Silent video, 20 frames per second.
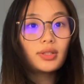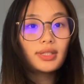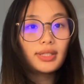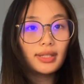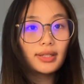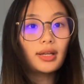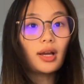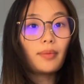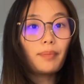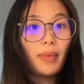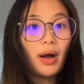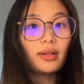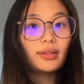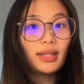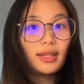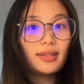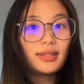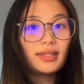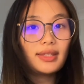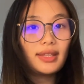think about
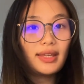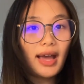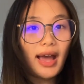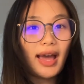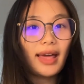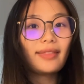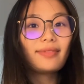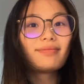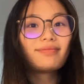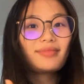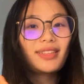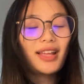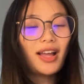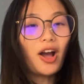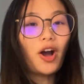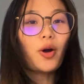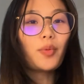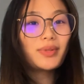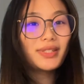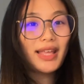NCI.
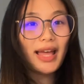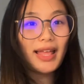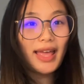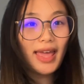Hope that